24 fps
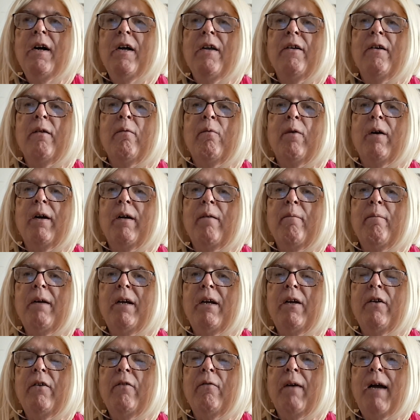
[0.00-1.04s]
some work,
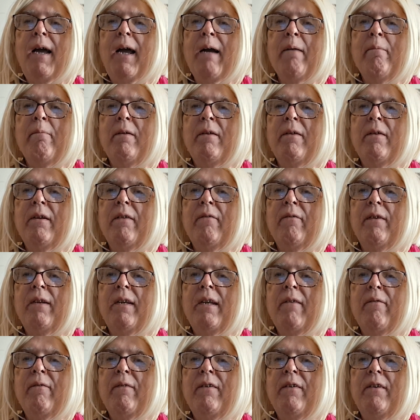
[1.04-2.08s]
because what happens, they have a
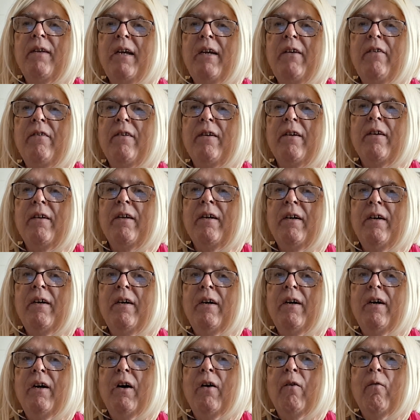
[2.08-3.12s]
devastation
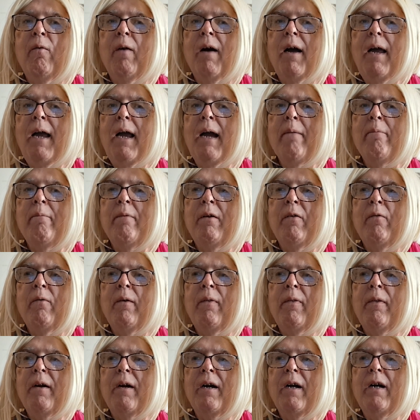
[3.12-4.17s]
of what happened
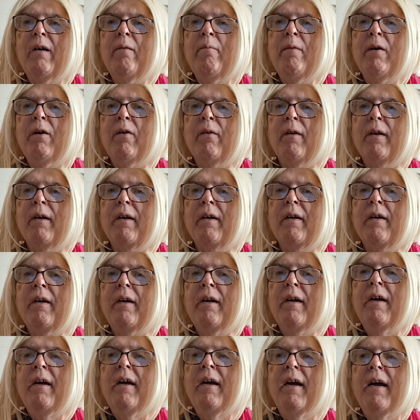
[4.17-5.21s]
with the car building.
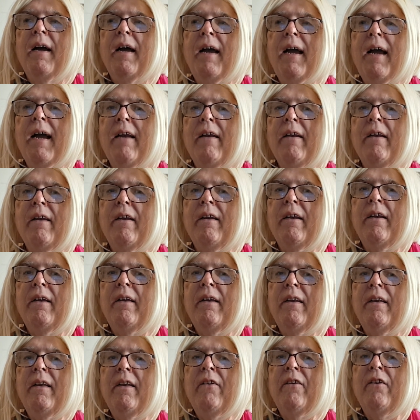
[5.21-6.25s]
And
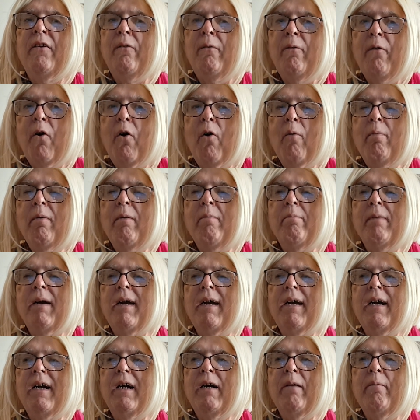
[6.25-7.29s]
there's a hope of
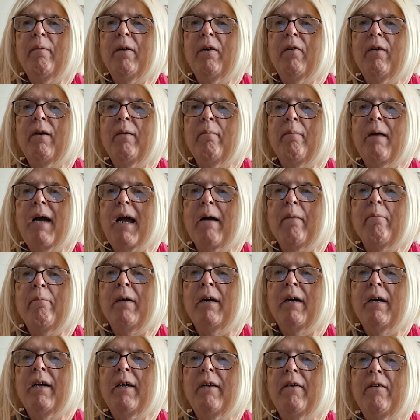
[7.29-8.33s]
bringing car building back,
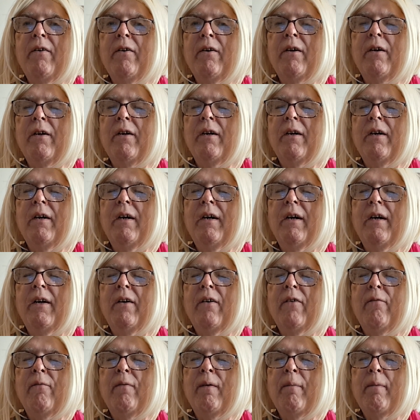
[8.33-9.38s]
but it took,
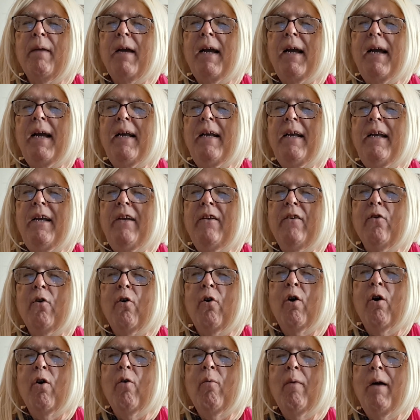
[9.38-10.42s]
from the 80s
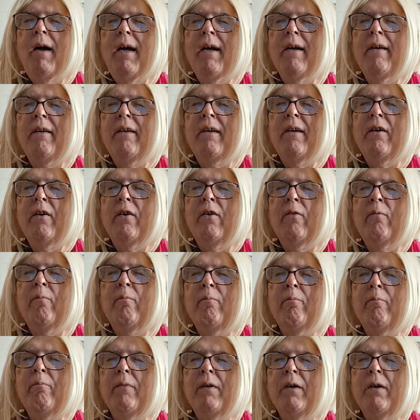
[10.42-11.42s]
all the way until